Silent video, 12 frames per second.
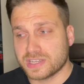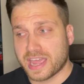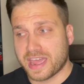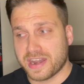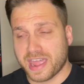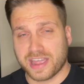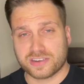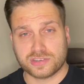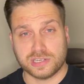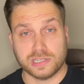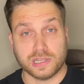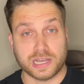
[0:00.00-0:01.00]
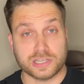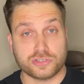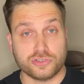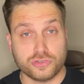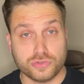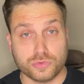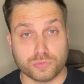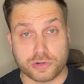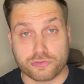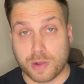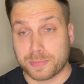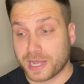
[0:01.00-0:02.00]
and actually last June
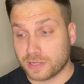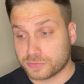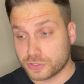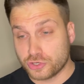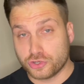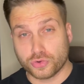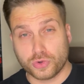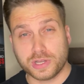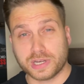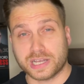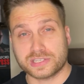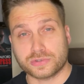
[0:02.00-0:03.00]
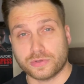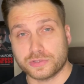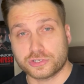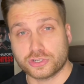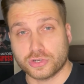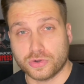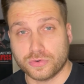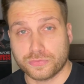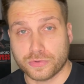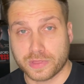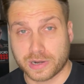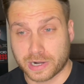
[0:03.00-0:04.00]
when Rob Halford joined us on the show
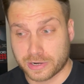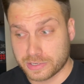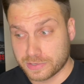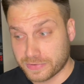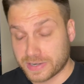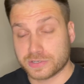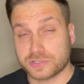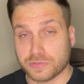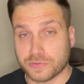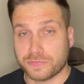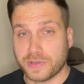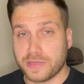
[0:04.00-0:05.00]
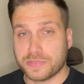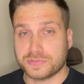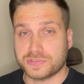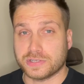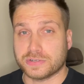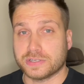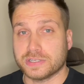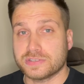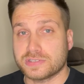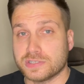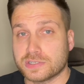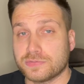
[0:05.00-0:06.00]
for our Defenders of the Faith
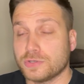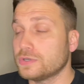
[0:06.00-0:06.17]
series interview,